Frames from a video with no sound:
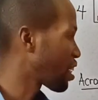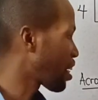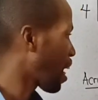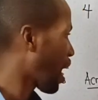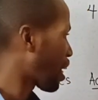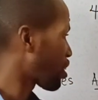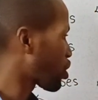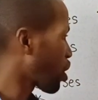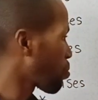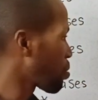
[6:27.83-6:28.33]
the
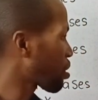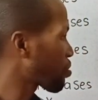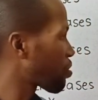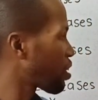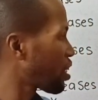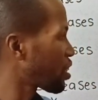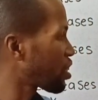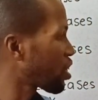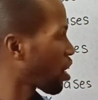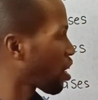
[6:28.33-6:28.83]
atomic
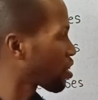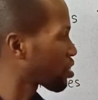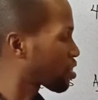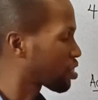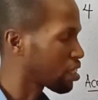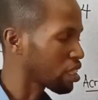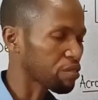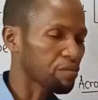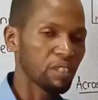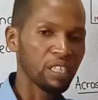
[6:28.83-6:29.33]
radius
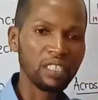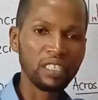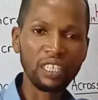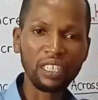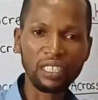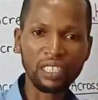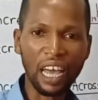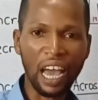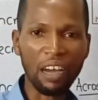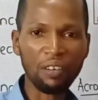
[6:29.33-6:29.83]

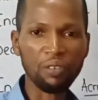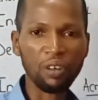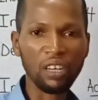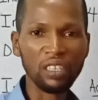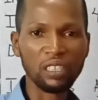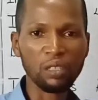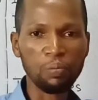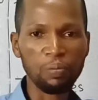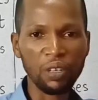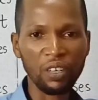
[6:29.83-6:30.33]
decreases
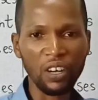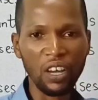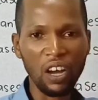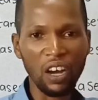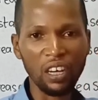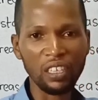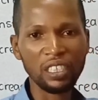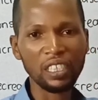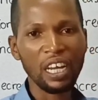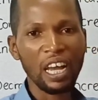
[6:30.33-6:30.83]
across the
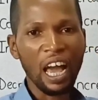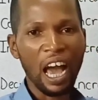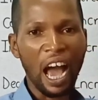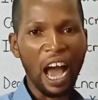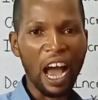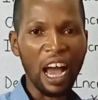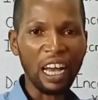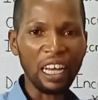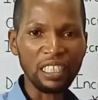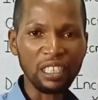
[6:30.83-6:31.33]
period
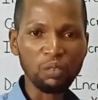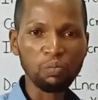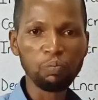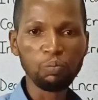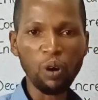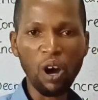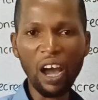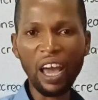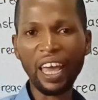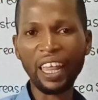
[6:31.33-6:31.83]
as
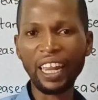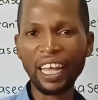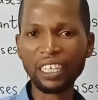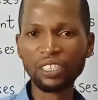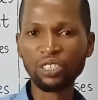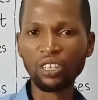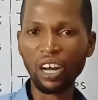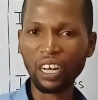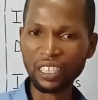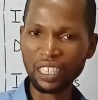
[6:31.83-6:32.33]
more
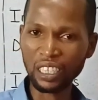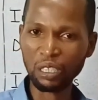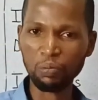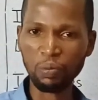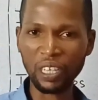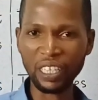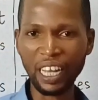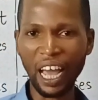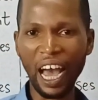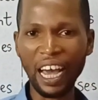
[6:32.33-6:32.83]
electron is
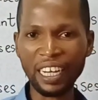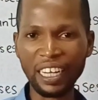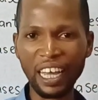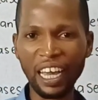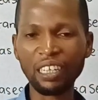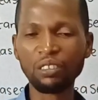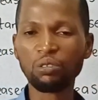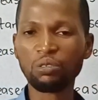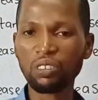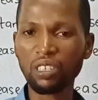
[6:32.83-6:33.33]
being
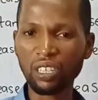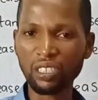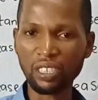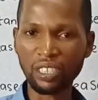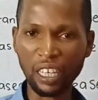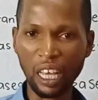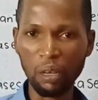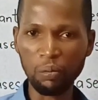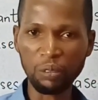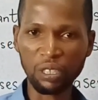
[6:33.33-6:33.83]
added to the
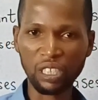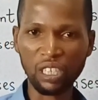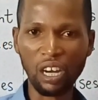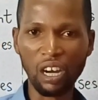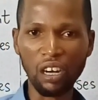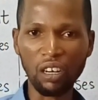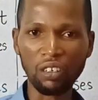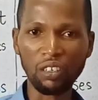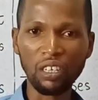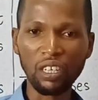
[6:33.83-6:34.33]
same
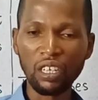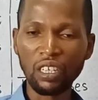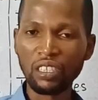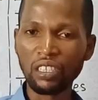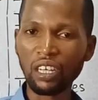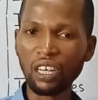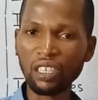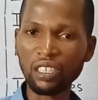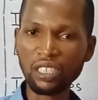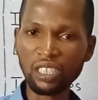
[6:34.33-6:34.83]
shell.
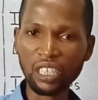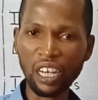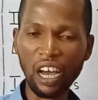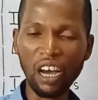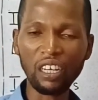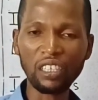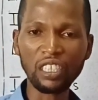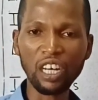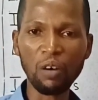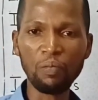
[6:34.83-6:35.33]
The
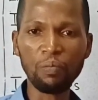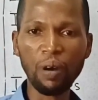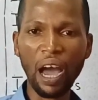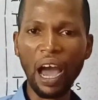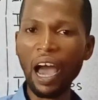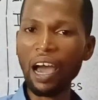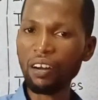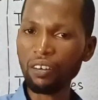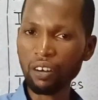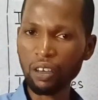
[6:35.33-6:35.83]
shell
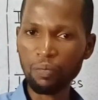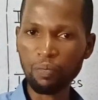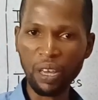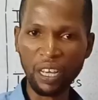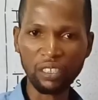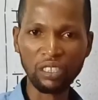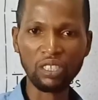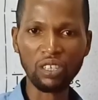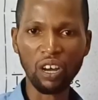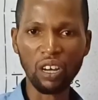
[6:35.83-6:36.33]
number
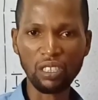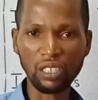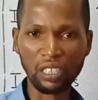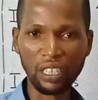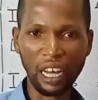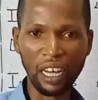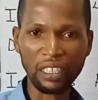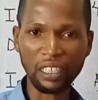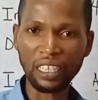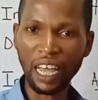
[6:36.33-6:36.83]
remains
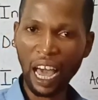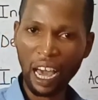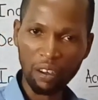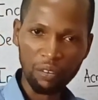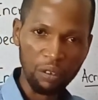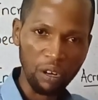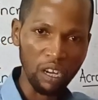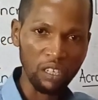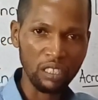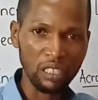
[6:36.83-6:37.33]
constant
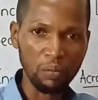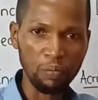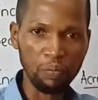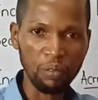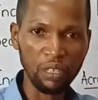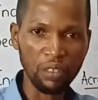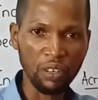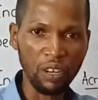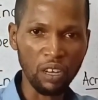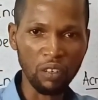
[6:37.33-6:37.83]
across the
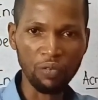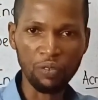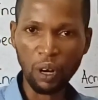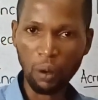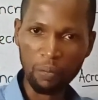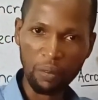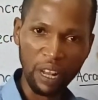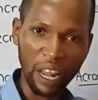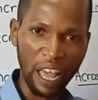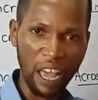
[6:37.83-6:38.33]
period
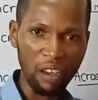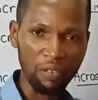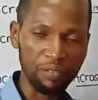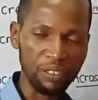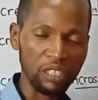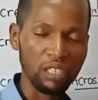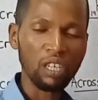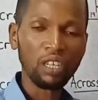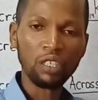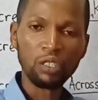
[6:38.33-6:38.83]
from
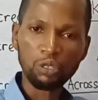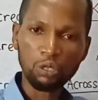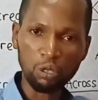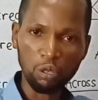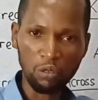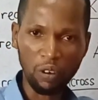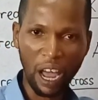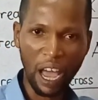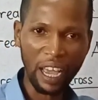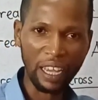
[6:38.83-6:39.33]
left
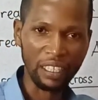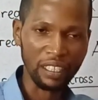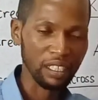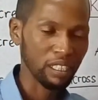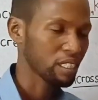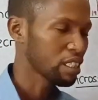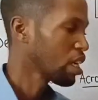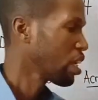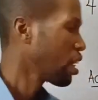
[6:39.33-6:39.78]
to right.